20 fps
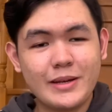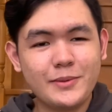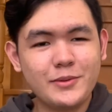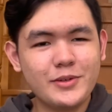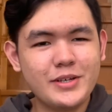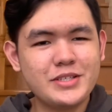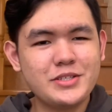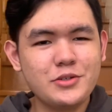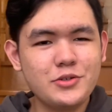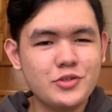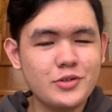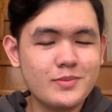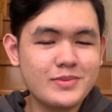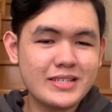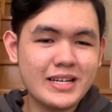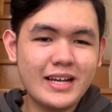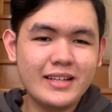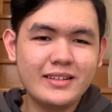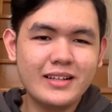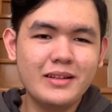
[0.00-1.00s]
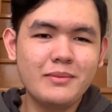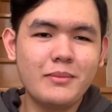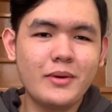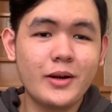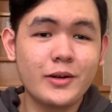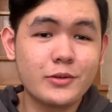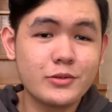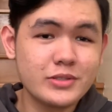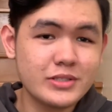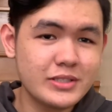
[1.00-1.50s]
to his YouTube channel,
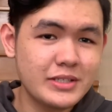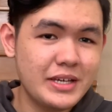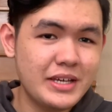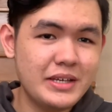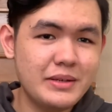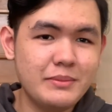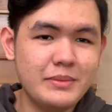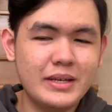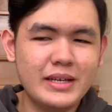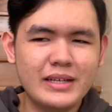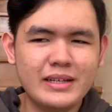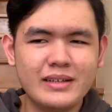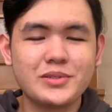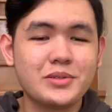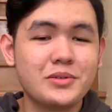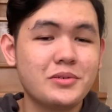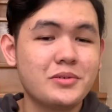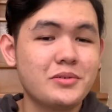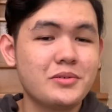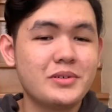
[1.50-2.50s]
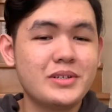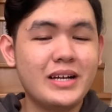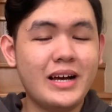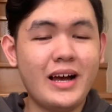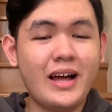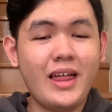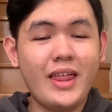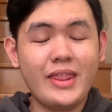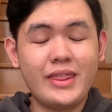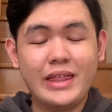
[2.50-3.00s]
Marcus Gaming. So
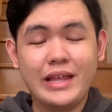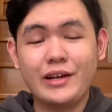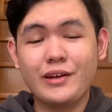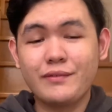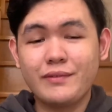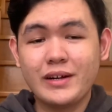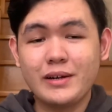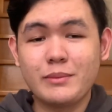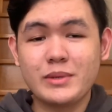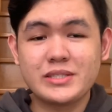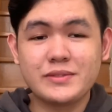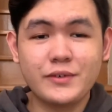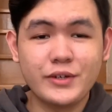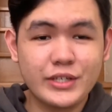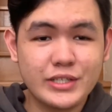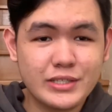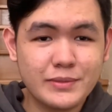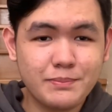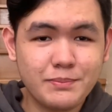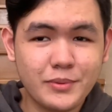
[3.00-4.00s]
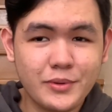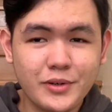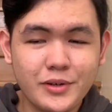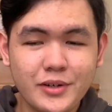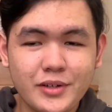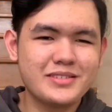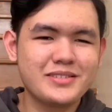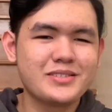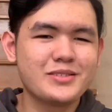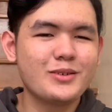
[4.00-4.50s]
yeah, thank you very much for the
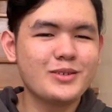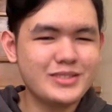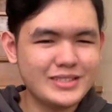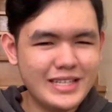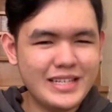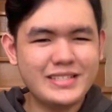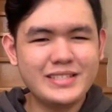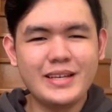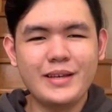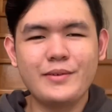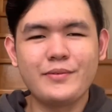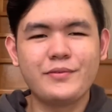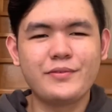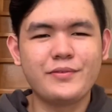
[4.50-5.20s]
support. So stay safe.